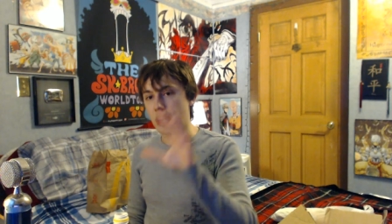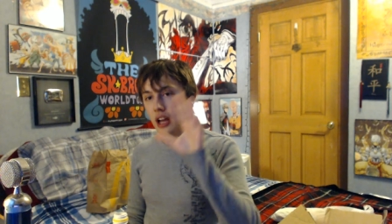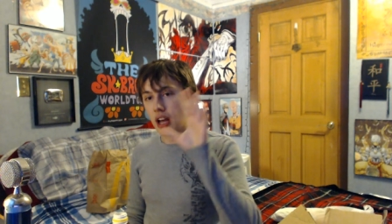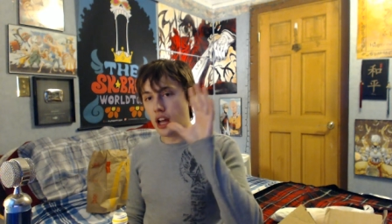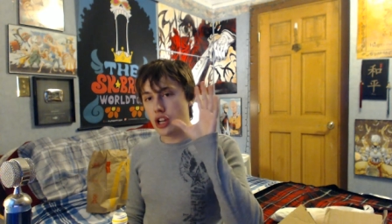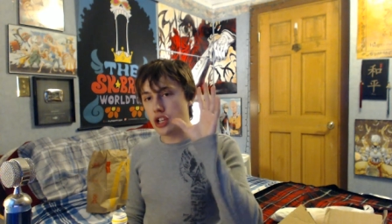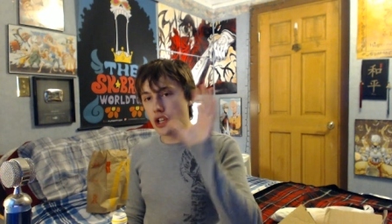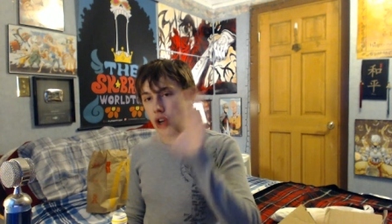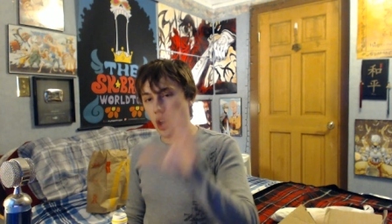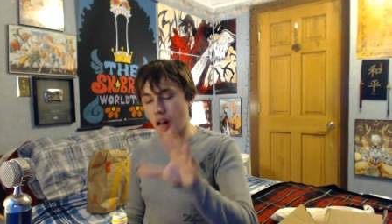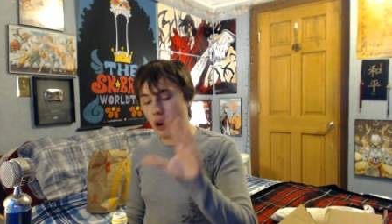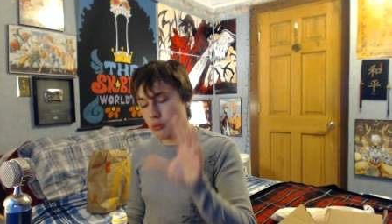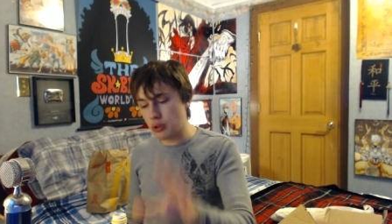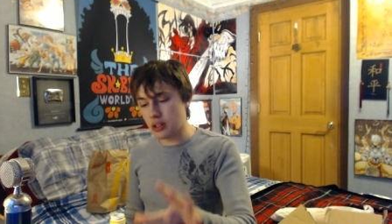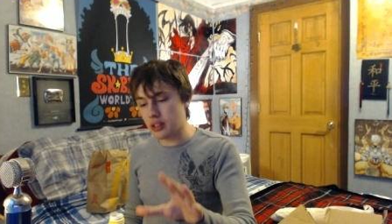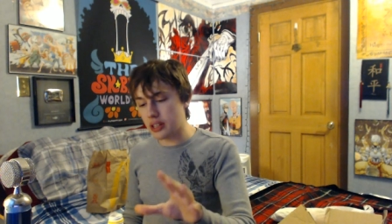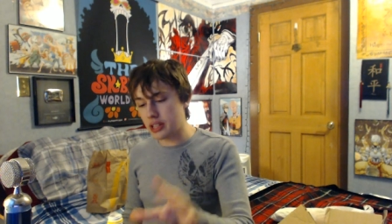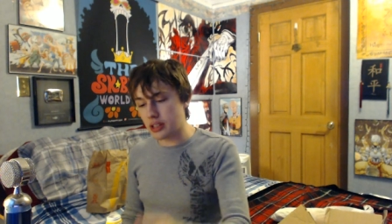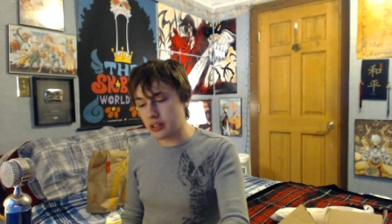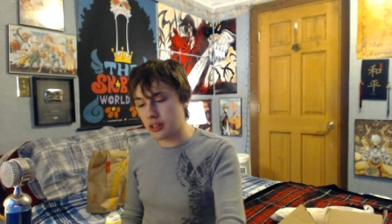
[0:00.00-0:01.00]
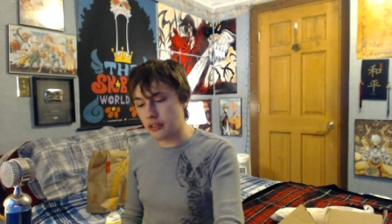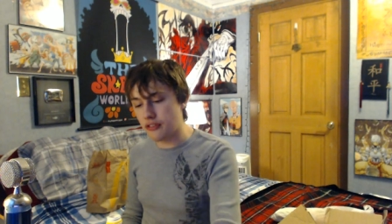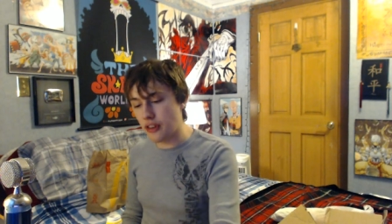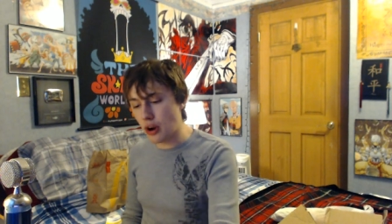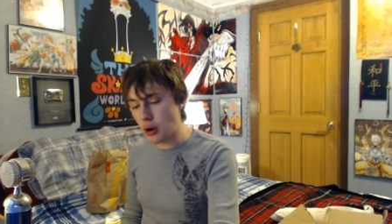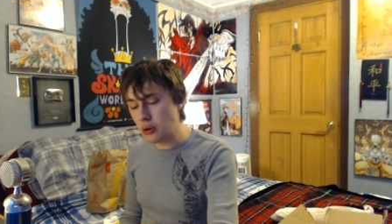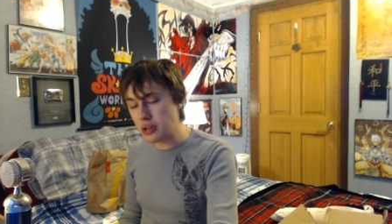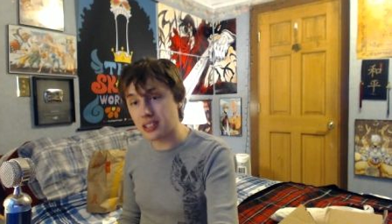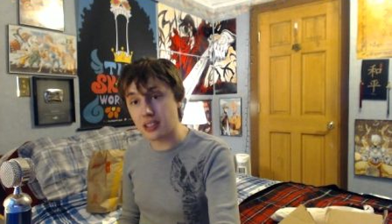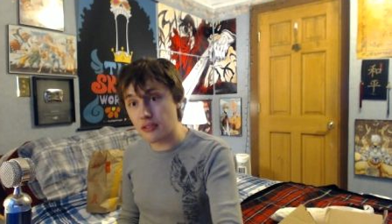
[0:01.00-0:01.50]
Not really. The, the
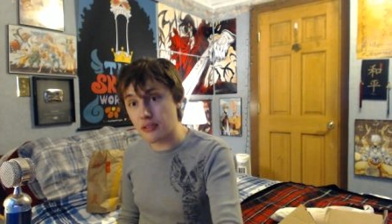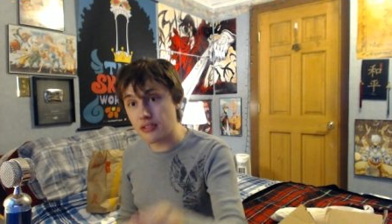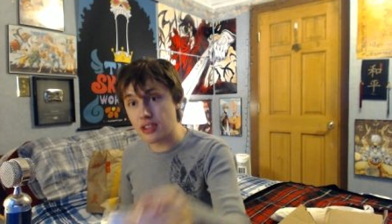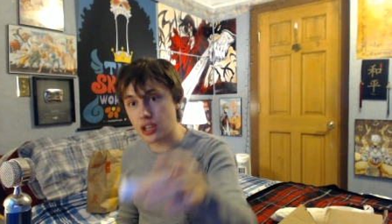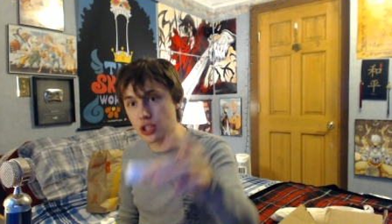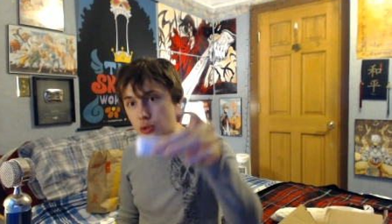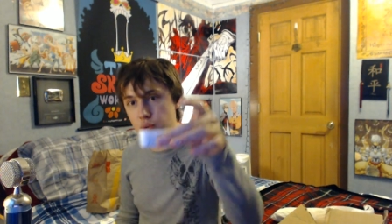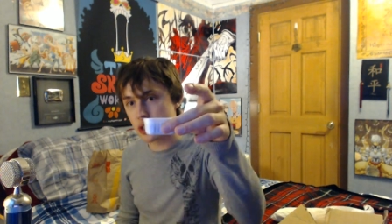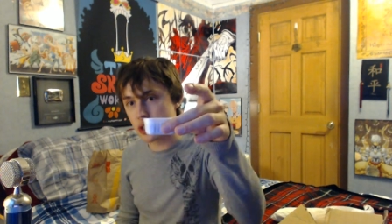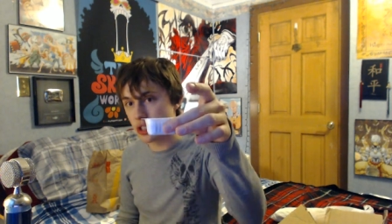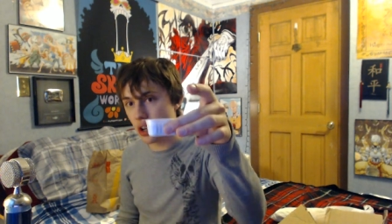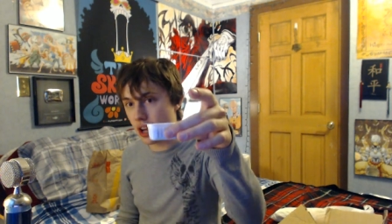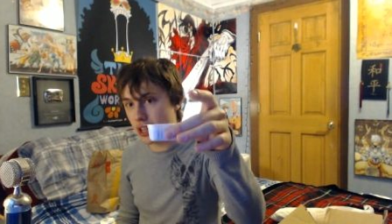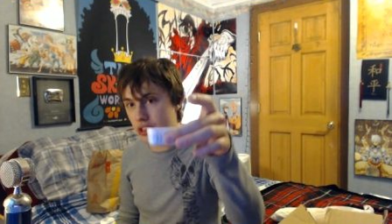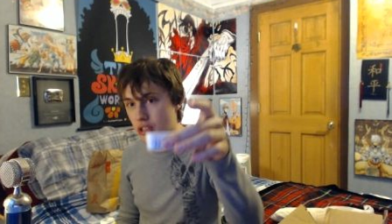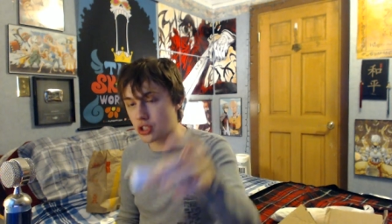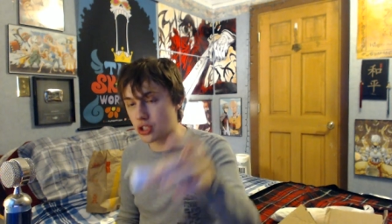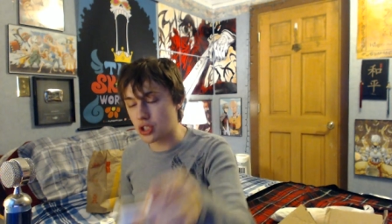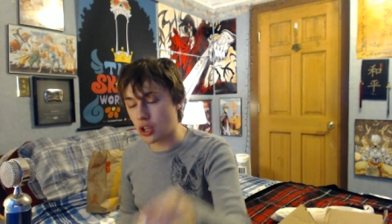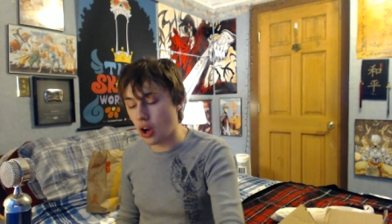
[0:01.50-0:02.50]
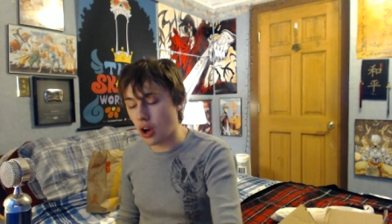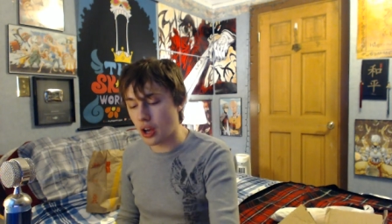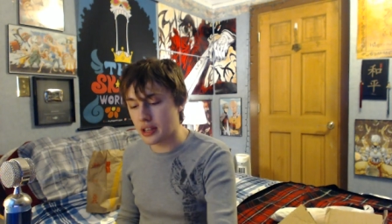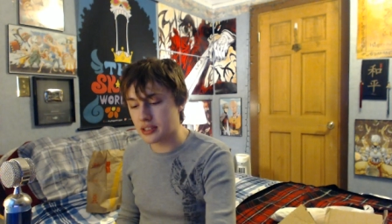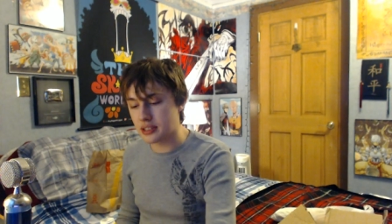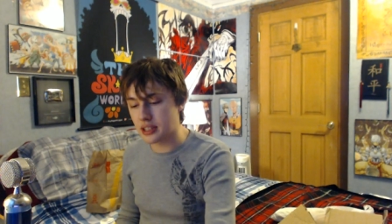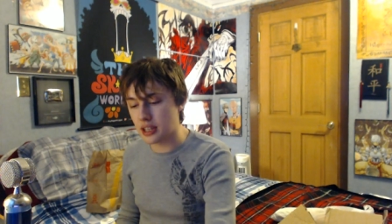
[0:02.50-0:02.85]
focus of this was not the sauce.